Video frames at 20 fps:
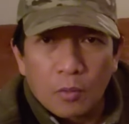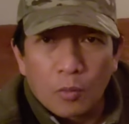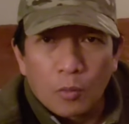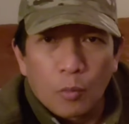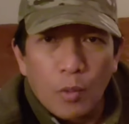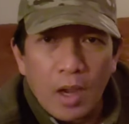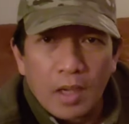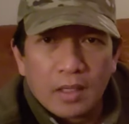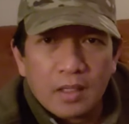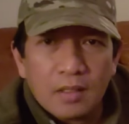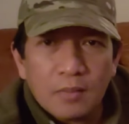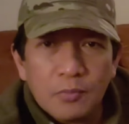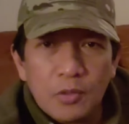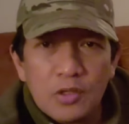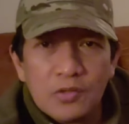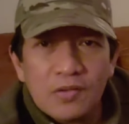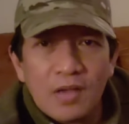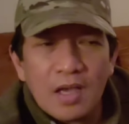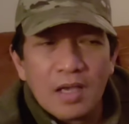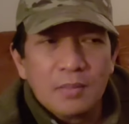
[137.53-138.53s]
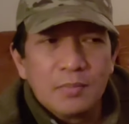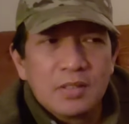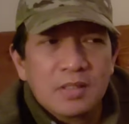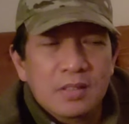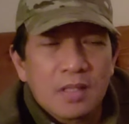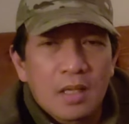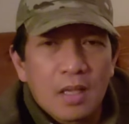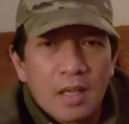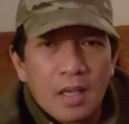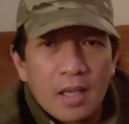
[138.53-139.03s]
rack it a few
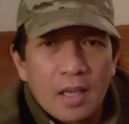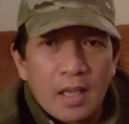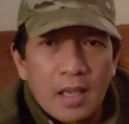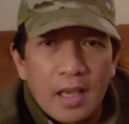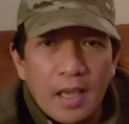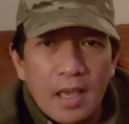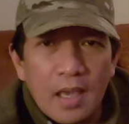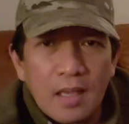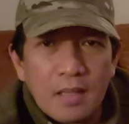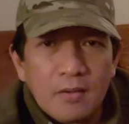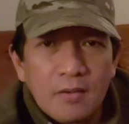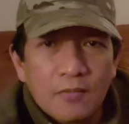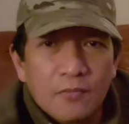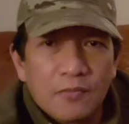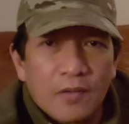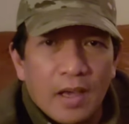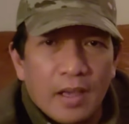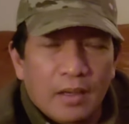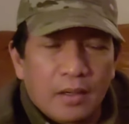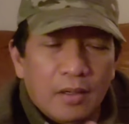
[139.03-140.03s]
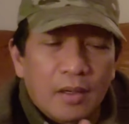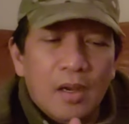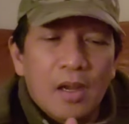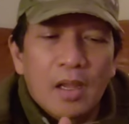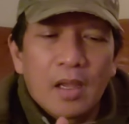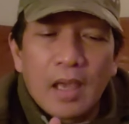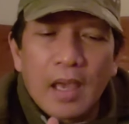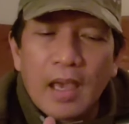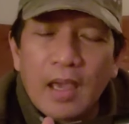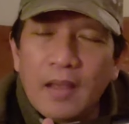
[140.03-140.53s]
times, and fire.
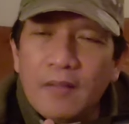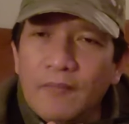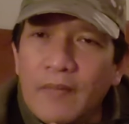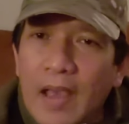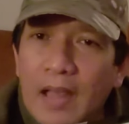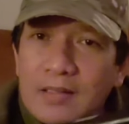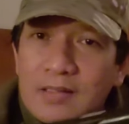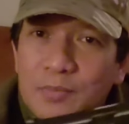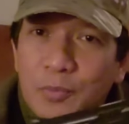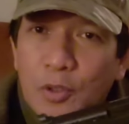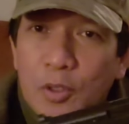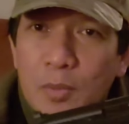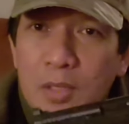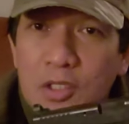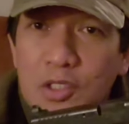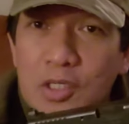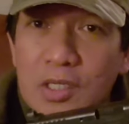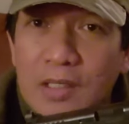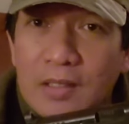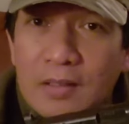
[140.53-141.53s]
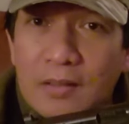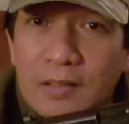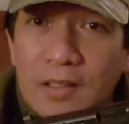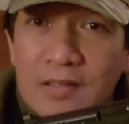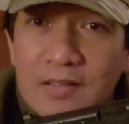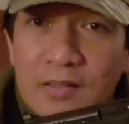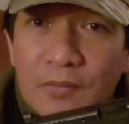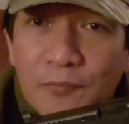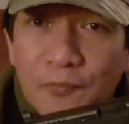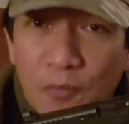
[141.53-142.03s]
And that's pretty much it.
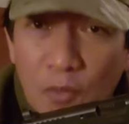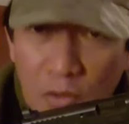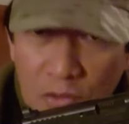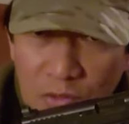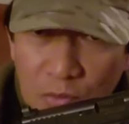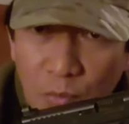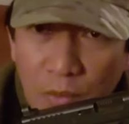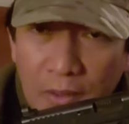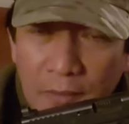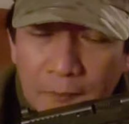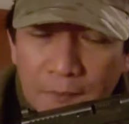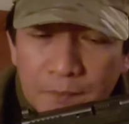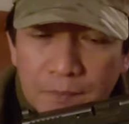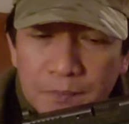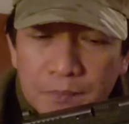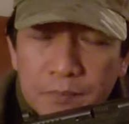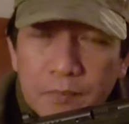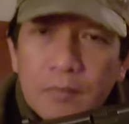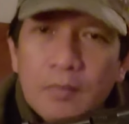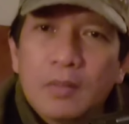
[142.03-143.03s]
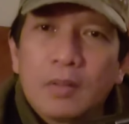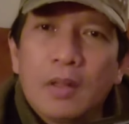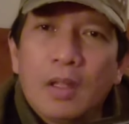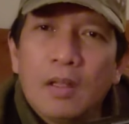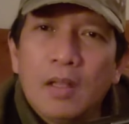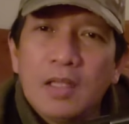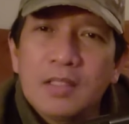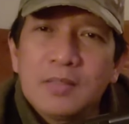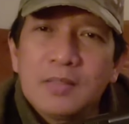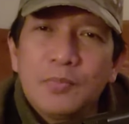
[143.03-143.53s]
That's the first one. Now
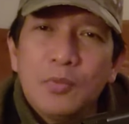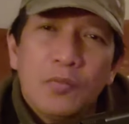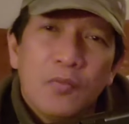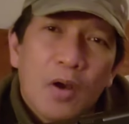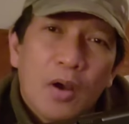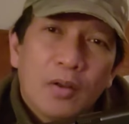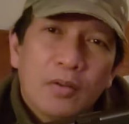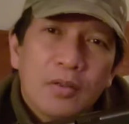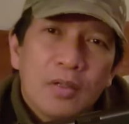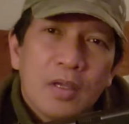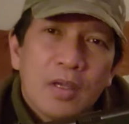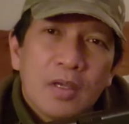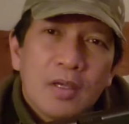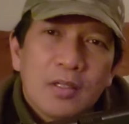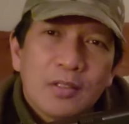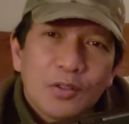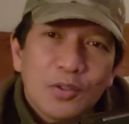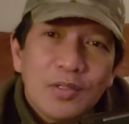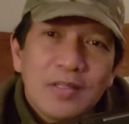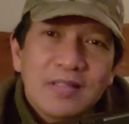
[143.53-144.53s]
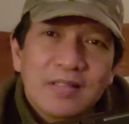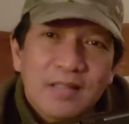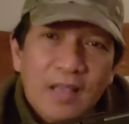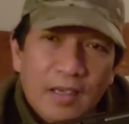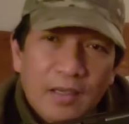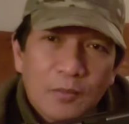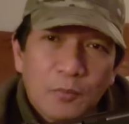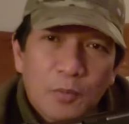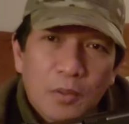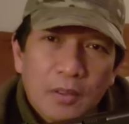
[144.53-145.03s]
let's move on to the
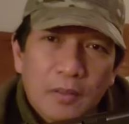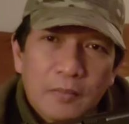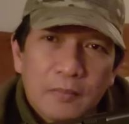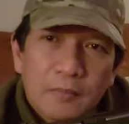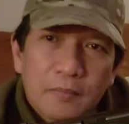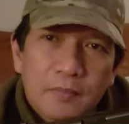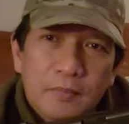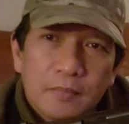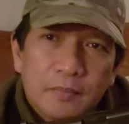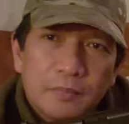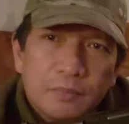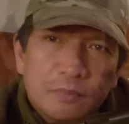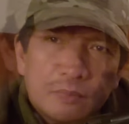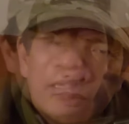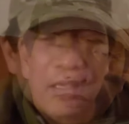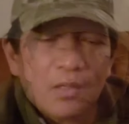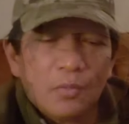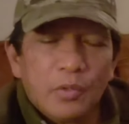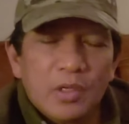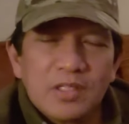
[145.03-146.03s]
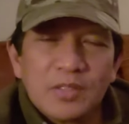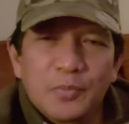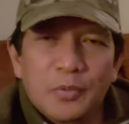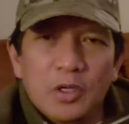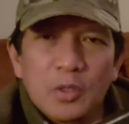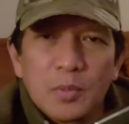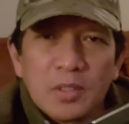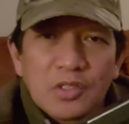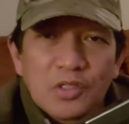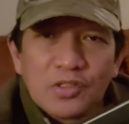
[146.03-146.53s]
second one. The second way is
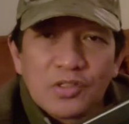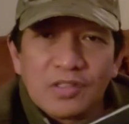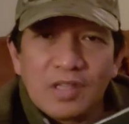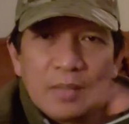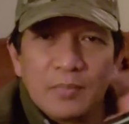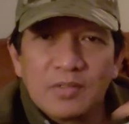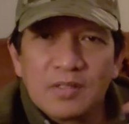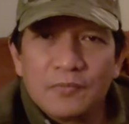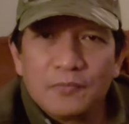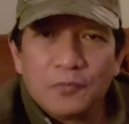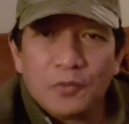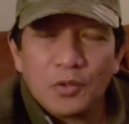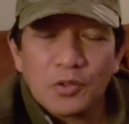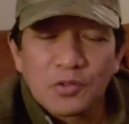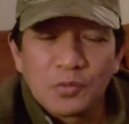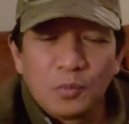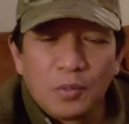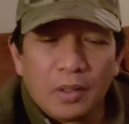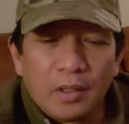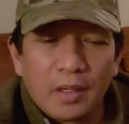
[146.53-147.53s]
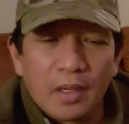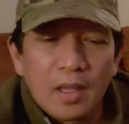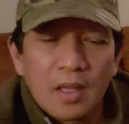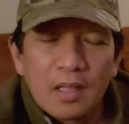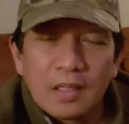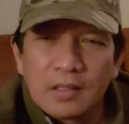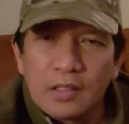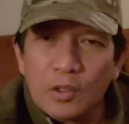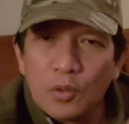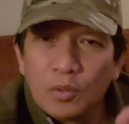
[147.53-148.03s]
pretty much the same as the first one.
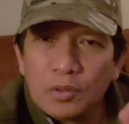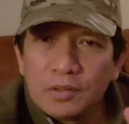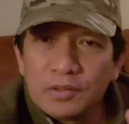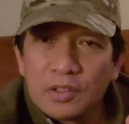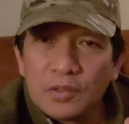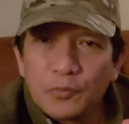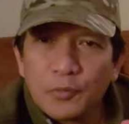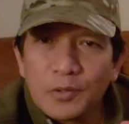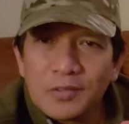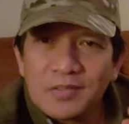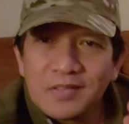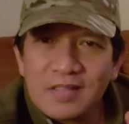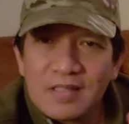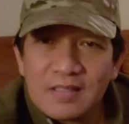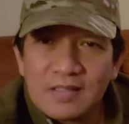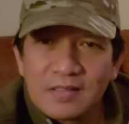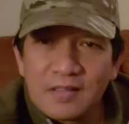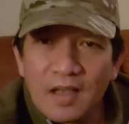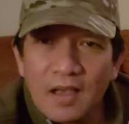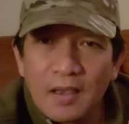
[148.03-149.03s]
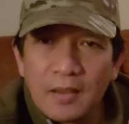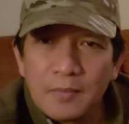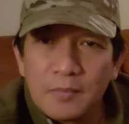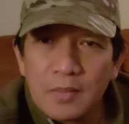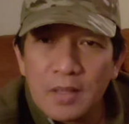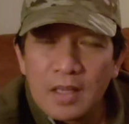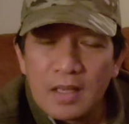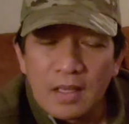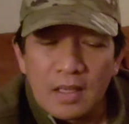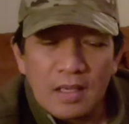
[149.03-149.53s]
The only difference this time
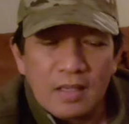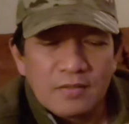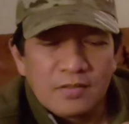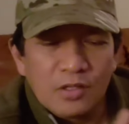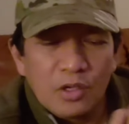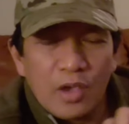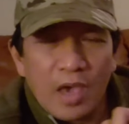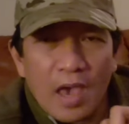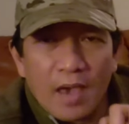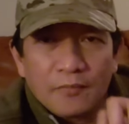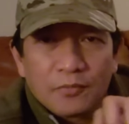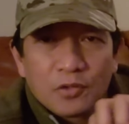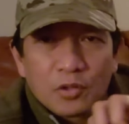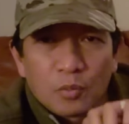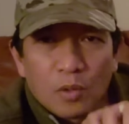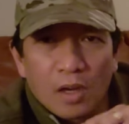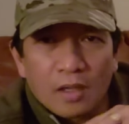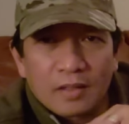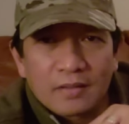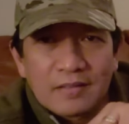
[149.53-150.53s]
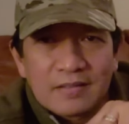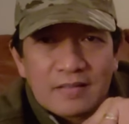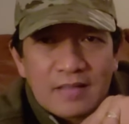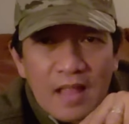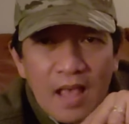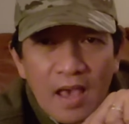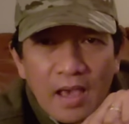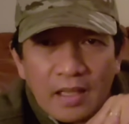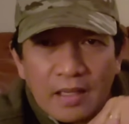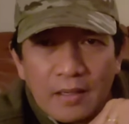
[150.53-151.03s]
is you have to rock the
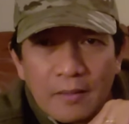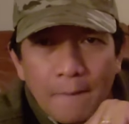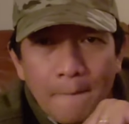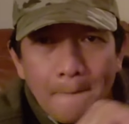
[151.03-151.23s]
slide.